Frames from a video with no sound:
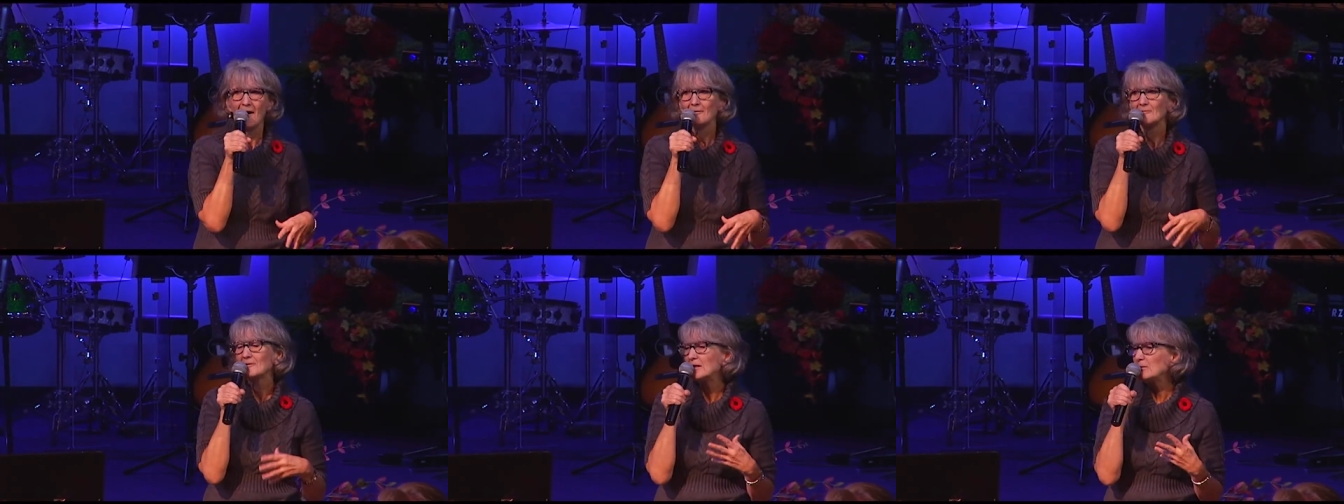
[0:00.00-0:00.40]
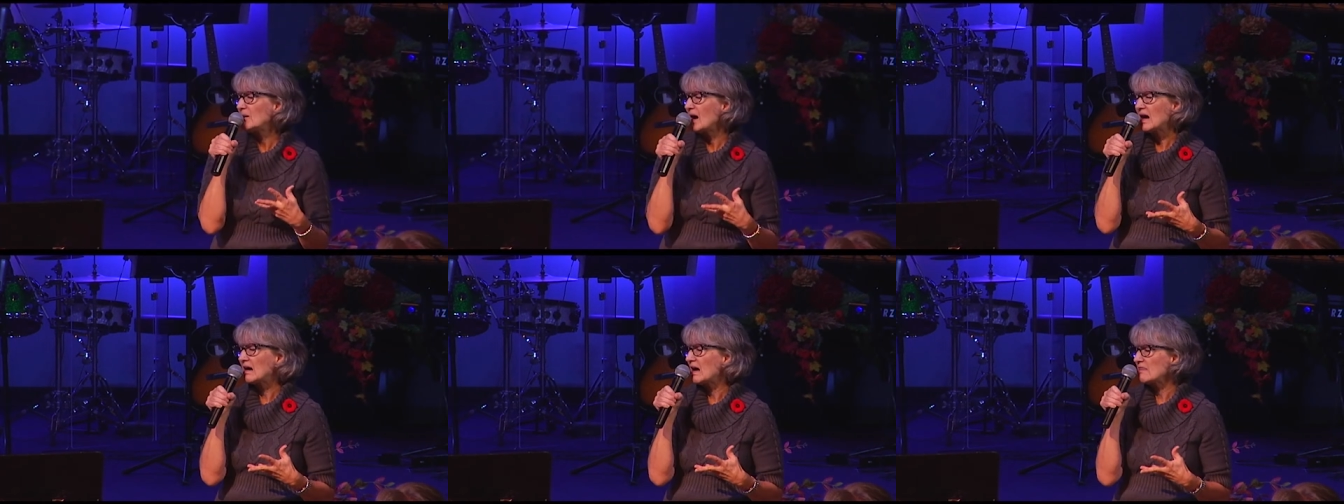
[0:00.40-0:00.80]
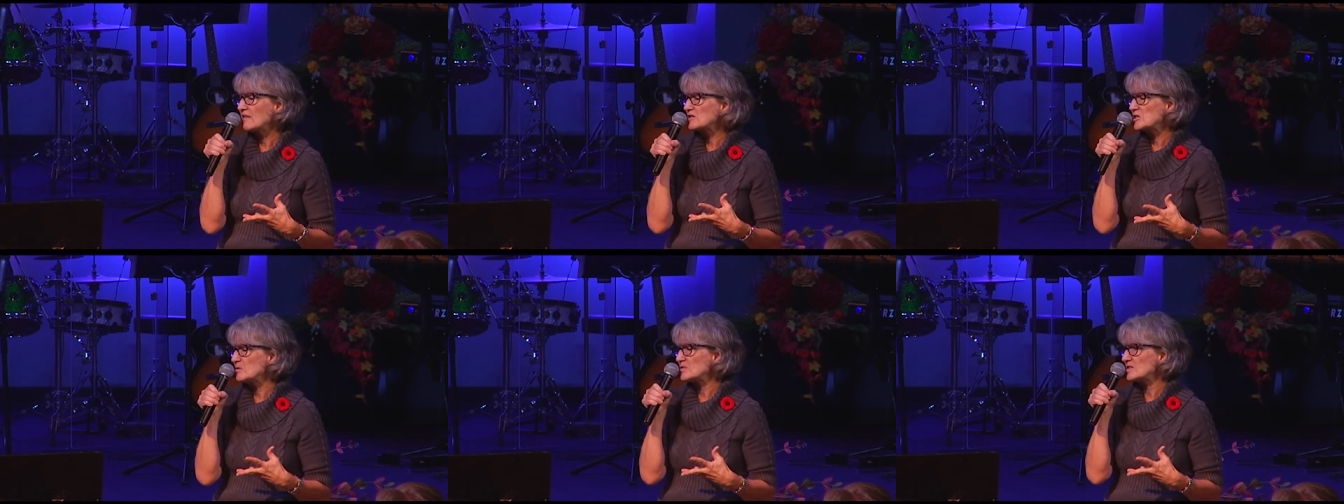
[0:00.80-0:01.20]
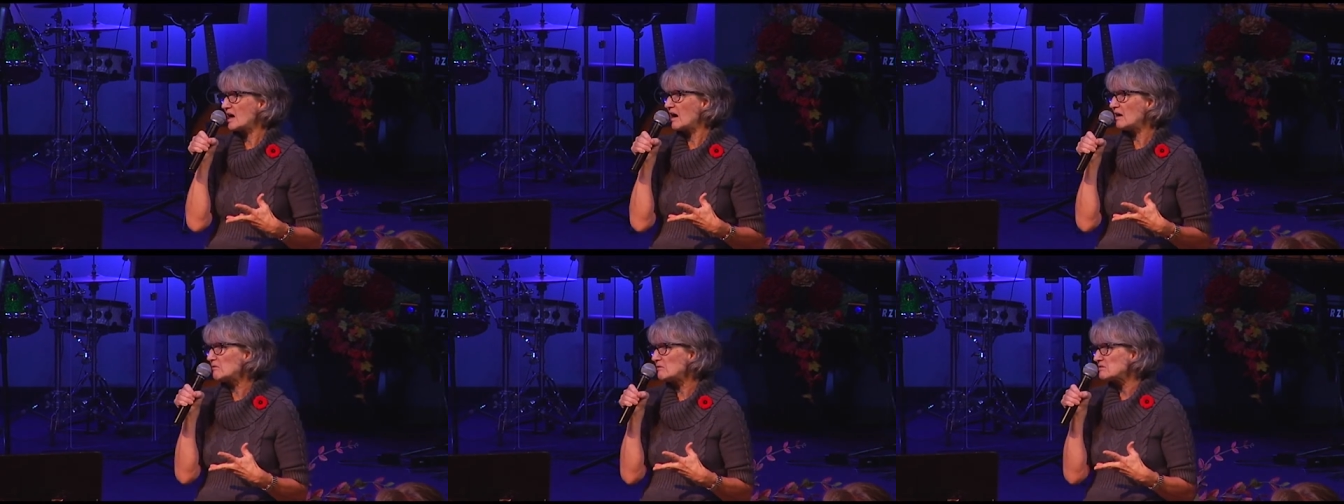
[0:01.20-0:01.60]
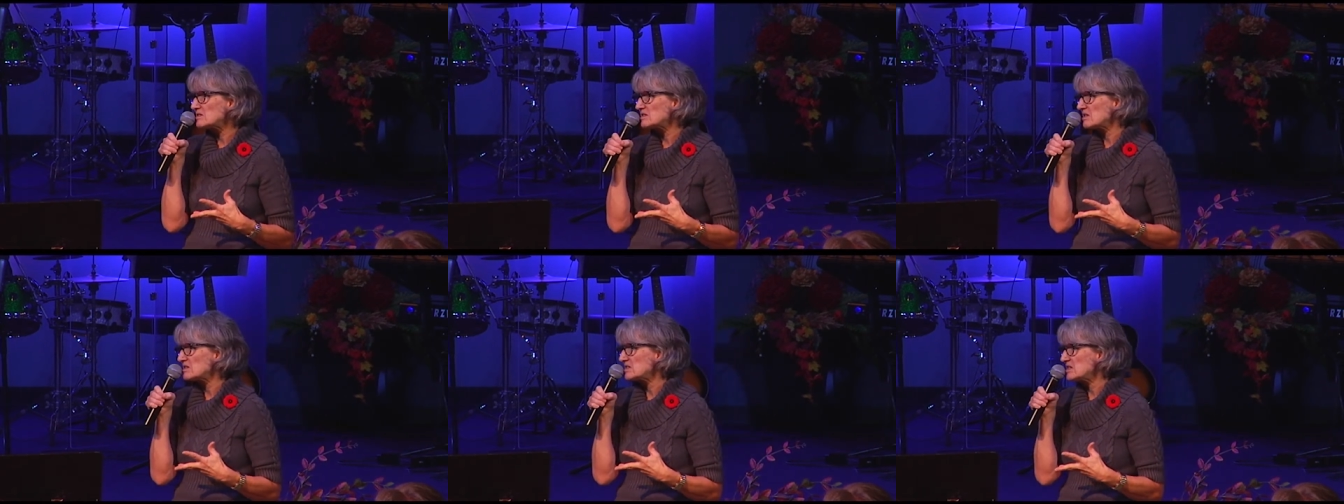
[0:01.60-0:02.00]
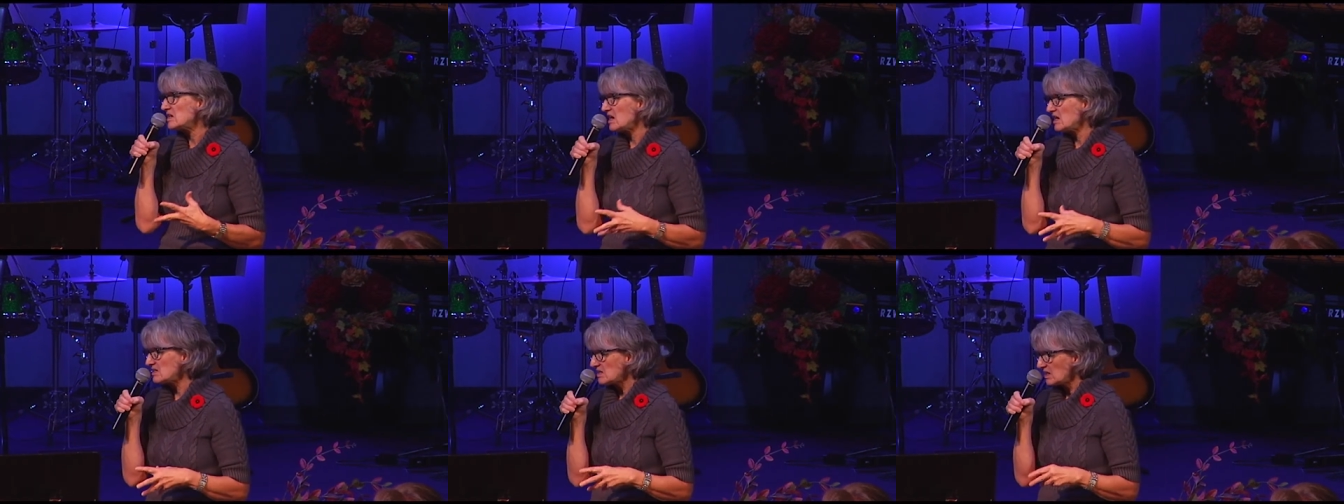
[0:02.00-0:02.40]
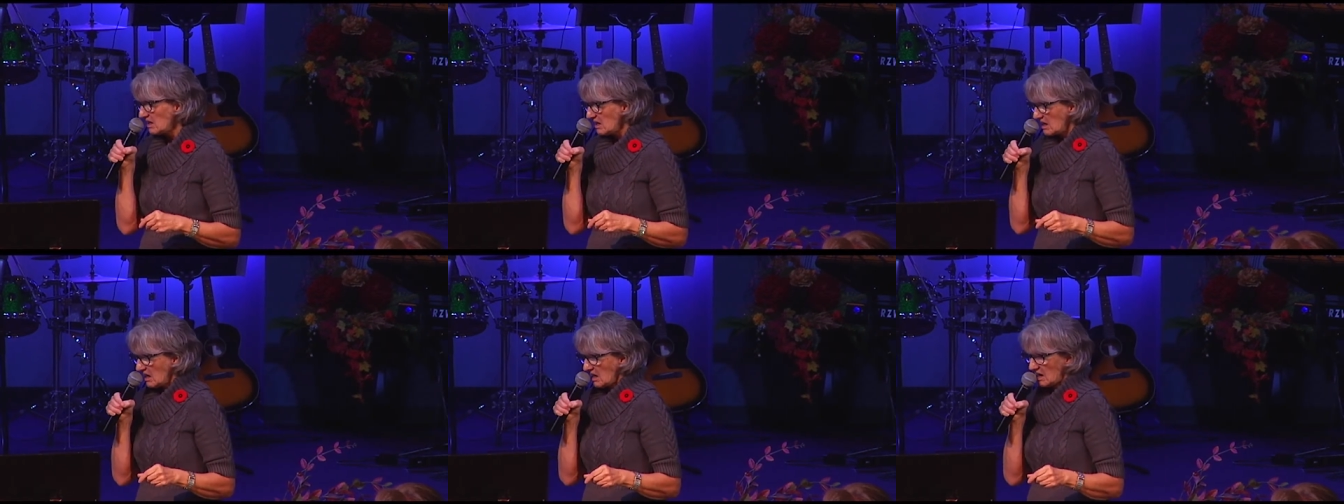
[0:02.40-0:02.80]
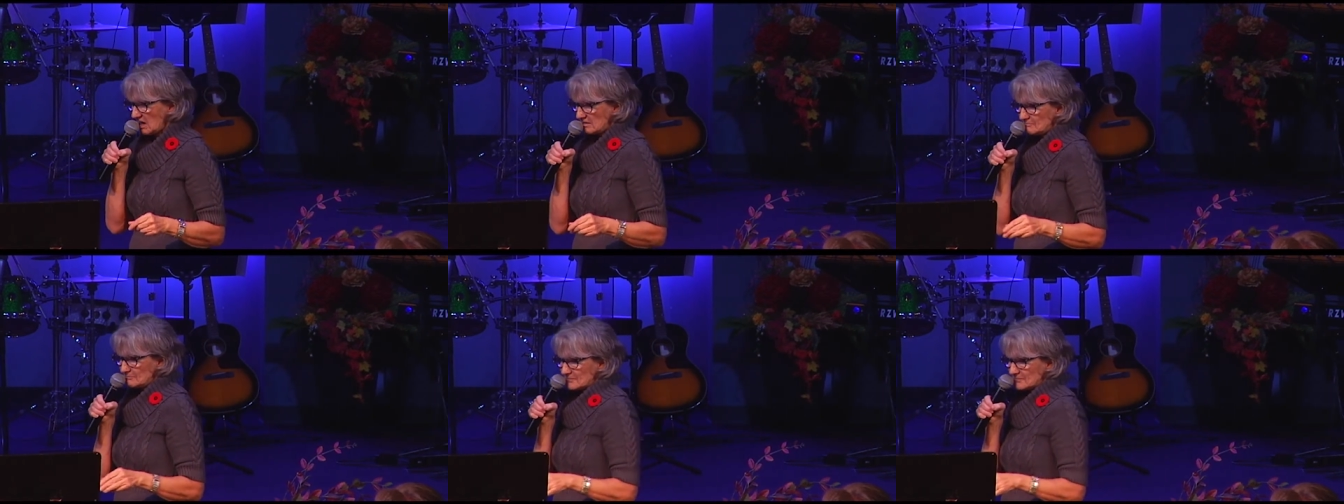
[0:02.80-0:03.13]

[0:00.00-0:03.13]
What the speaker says: looking back, I thought she was 168. And